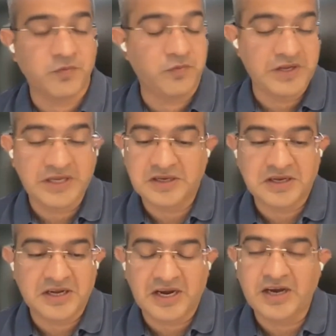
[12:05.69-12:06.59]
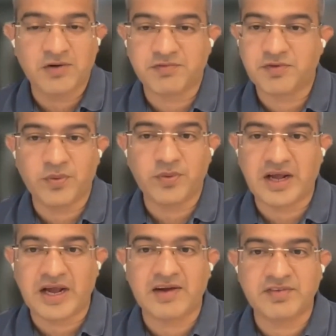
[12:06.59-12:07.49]
we kind of don't
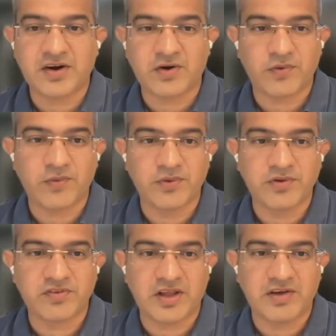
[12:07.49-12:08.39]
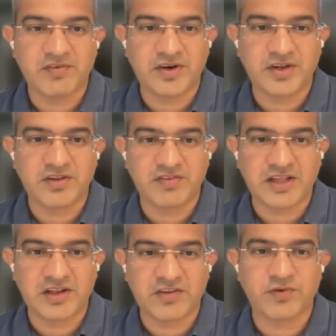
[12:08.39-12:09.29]
have that roles ever in the
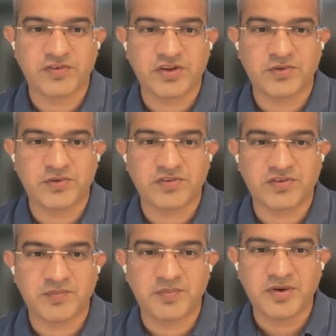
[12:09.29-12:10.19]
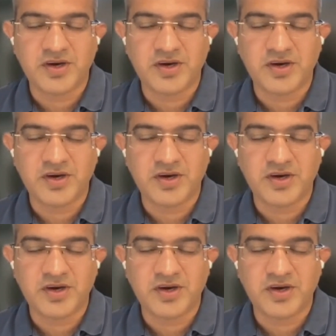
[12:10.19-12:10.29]
salesforce ecosystem